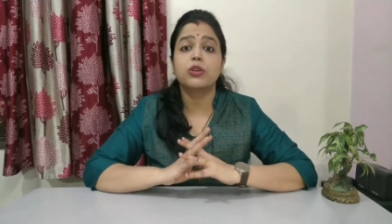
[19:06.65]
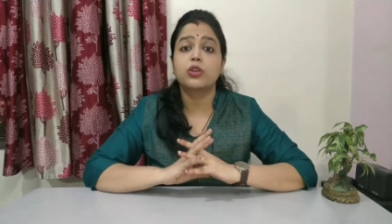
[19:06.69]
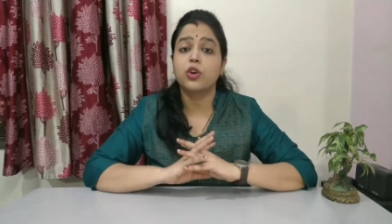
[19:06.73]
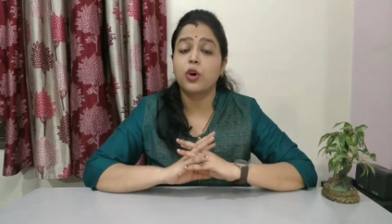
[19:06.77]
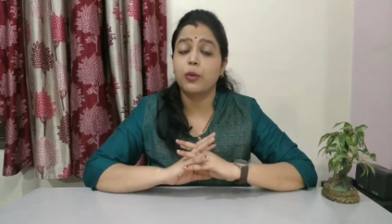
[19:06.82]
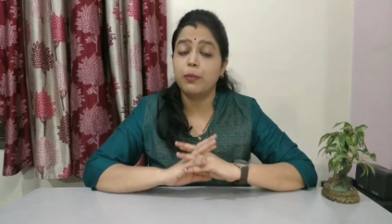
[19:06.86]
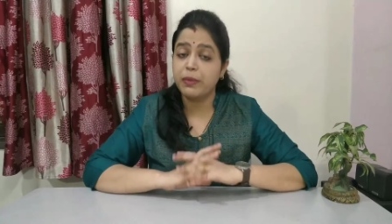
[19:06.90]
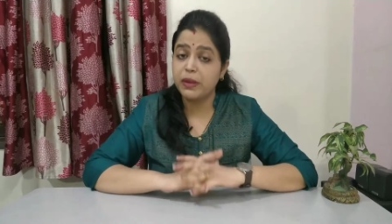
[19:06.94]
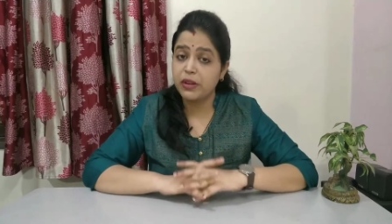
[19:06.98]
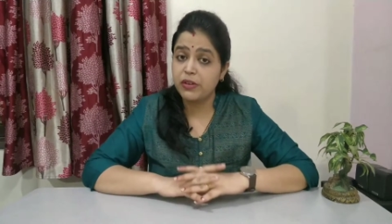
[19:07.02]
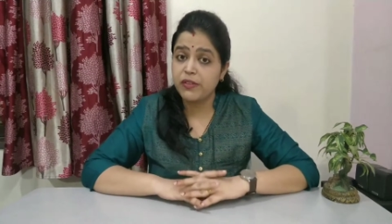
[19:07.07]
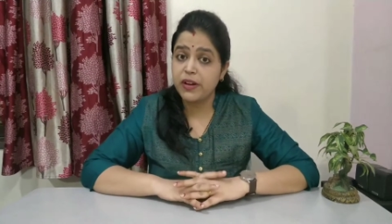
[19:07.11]

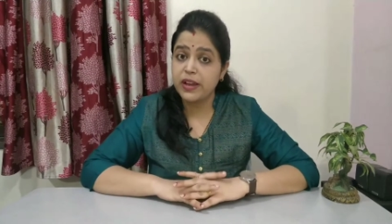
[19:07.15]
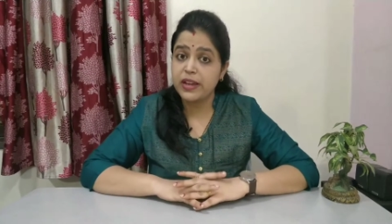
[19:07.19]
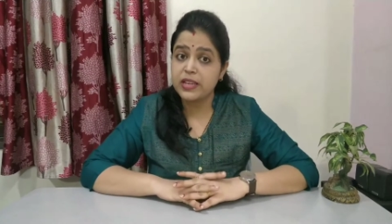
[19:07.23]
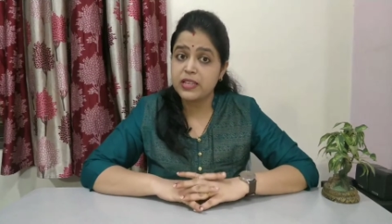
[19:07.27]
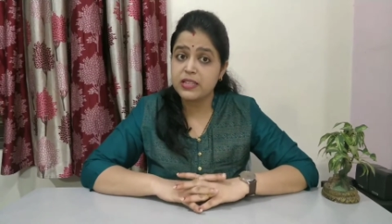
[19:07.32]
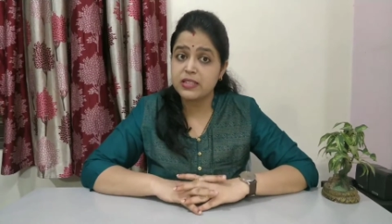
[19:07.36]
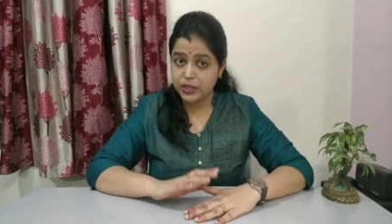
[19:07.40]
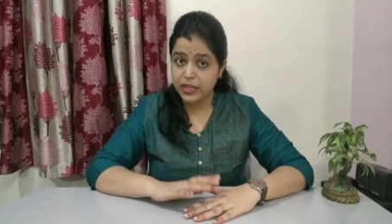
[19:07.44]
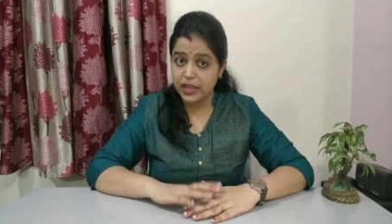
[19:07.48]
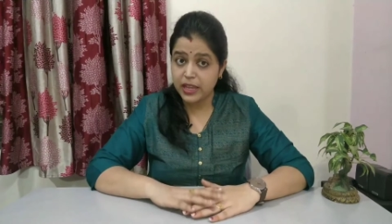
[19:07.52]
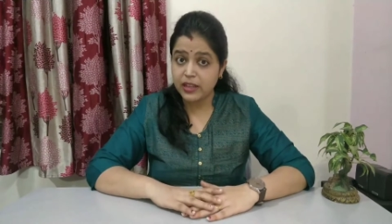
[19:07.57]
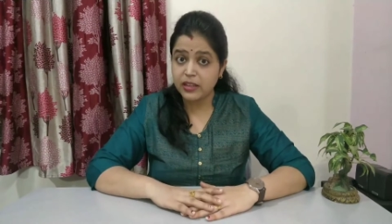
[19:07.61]
topic
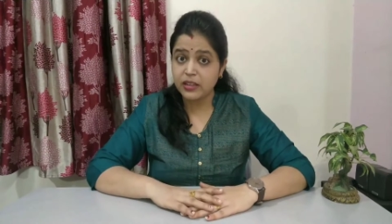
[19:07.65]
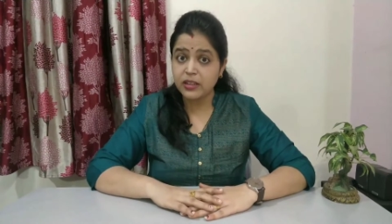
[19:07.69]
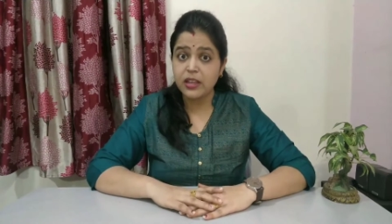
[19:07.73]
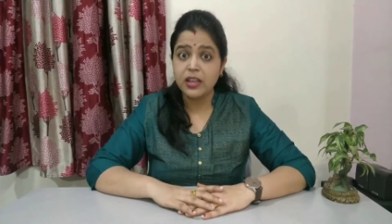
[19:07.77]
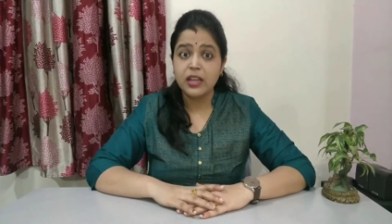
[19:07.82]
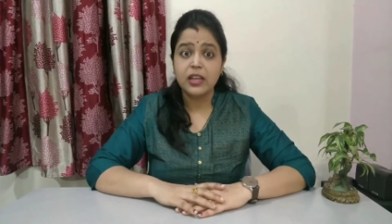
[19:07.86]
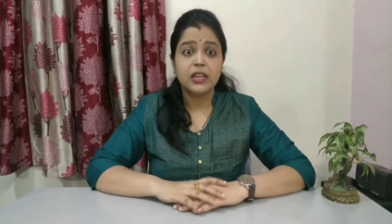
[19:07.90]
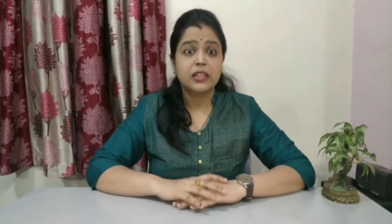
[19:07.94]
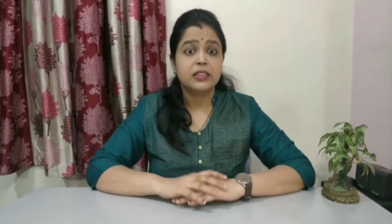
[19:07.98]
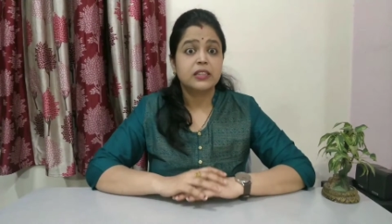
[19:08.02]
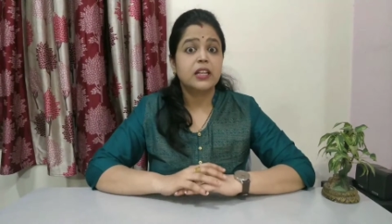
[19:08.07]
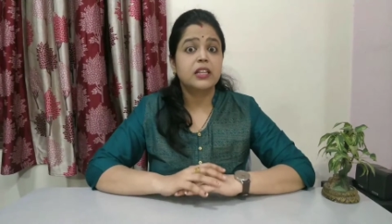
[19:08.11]
wise, then
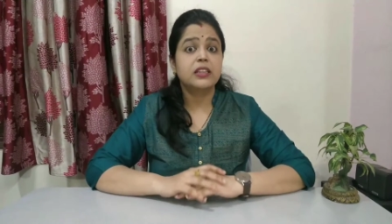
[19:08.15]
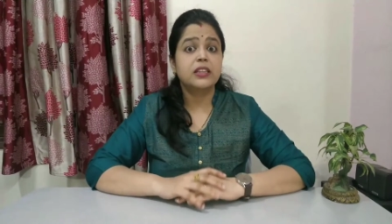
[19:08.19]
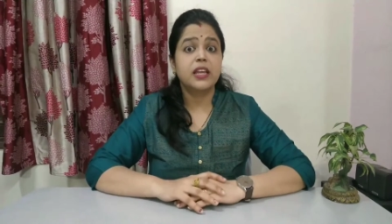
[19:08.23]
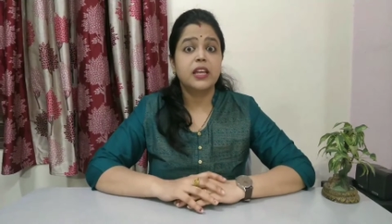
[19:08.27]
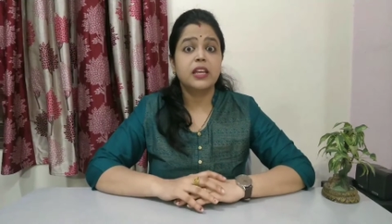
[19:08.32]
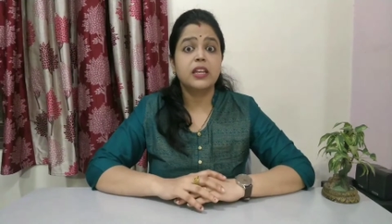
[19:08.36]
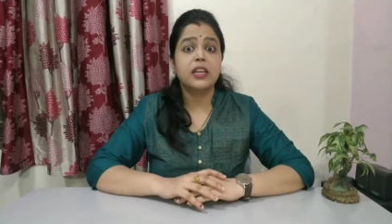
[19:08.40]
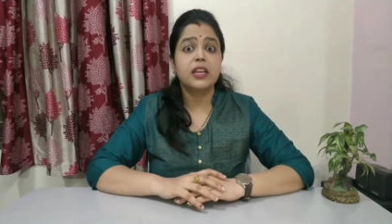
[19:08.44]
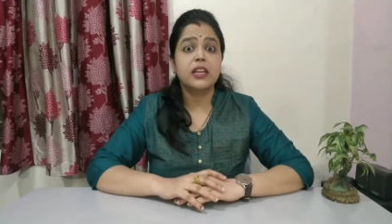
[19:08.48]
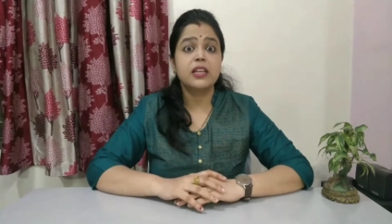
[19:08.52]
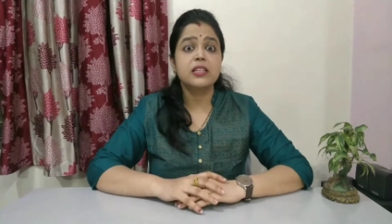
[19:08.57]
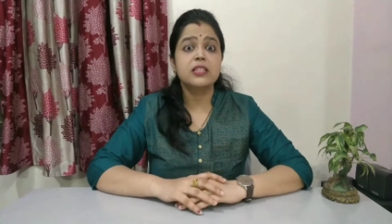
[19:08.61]
the
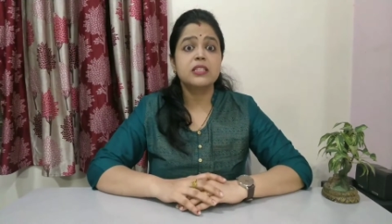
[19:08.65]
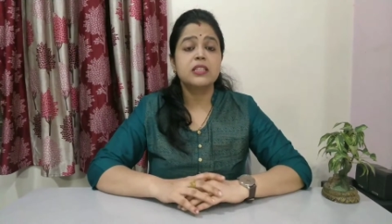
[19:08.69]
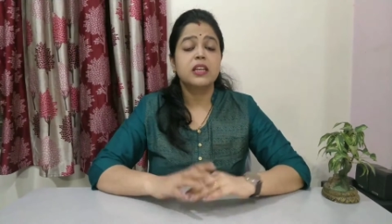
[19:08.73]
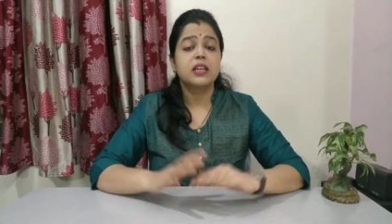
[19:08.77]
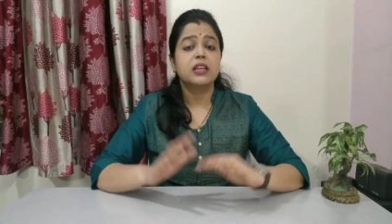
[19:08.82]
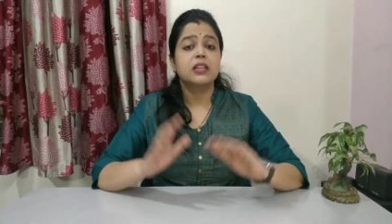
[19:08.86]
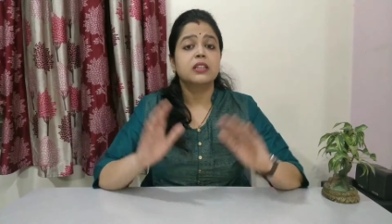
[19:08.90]
thing is